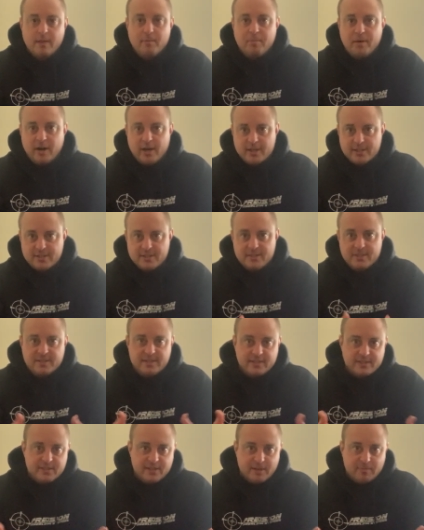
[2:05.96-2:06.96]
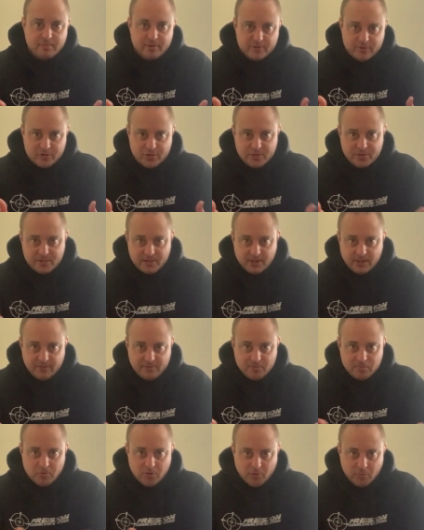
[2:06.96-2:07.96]
pauses and the tempos just to
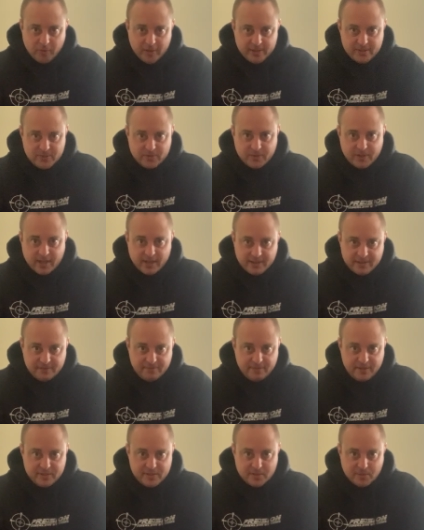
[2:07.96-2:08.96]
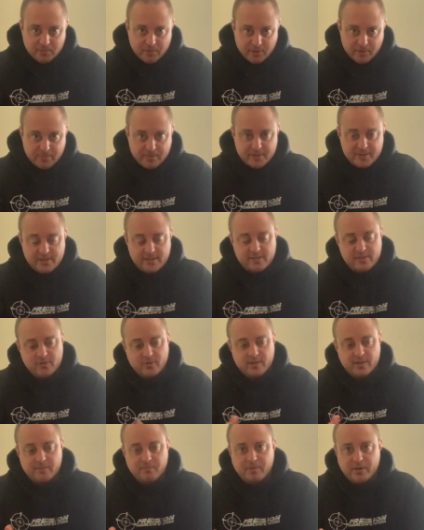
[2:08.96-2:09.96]
lift more weight, so it kind of defeats the purpose. So
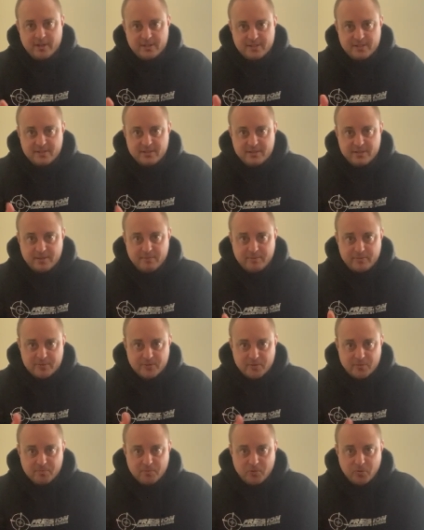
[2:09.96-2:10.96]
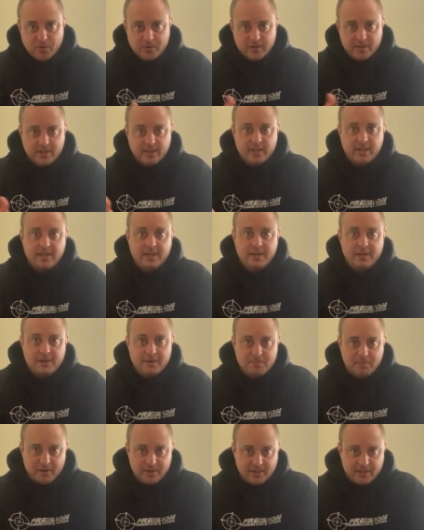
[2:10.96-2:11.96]
I think pauses and tempos are important,
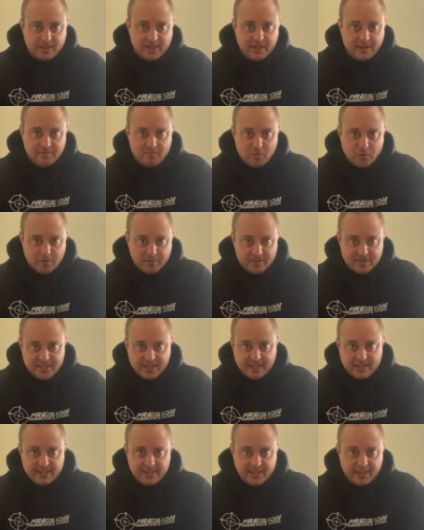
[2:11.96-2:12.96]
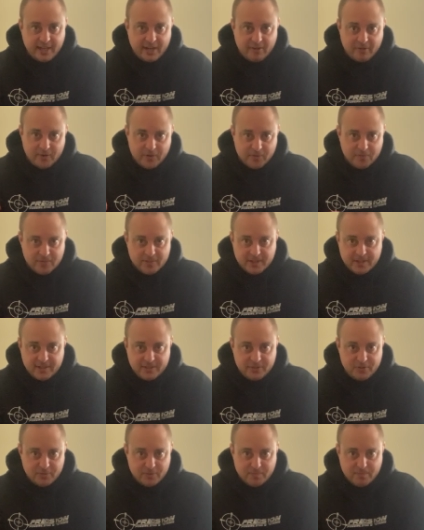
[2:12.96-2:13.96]
but I think they have more of a technique carryover than they
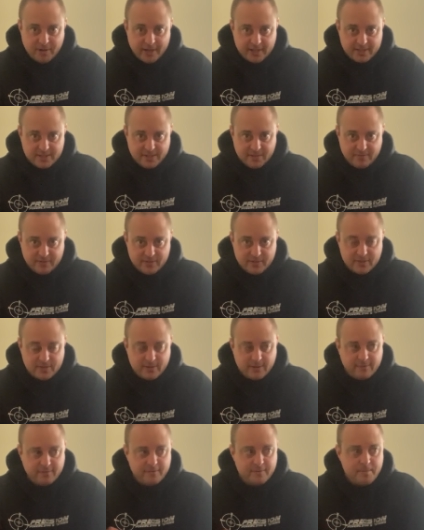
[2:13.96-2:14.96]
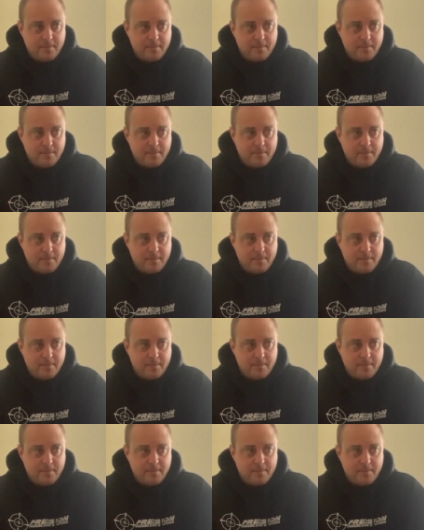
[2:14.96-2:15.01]
do with max effort stuff.